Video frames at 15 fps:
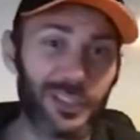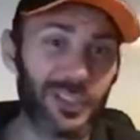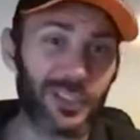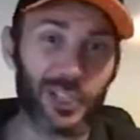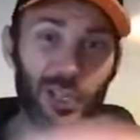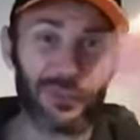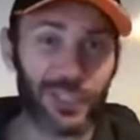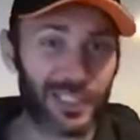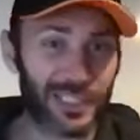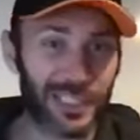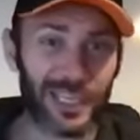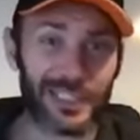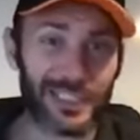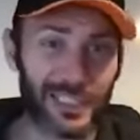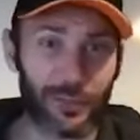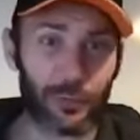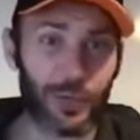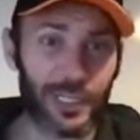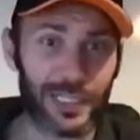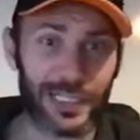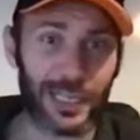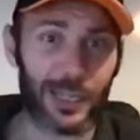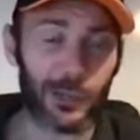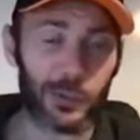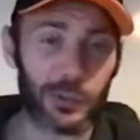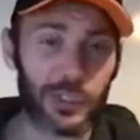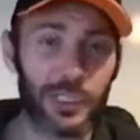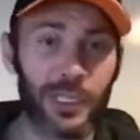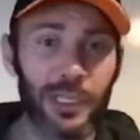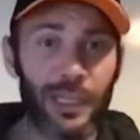The servery is technically three
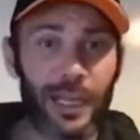cells,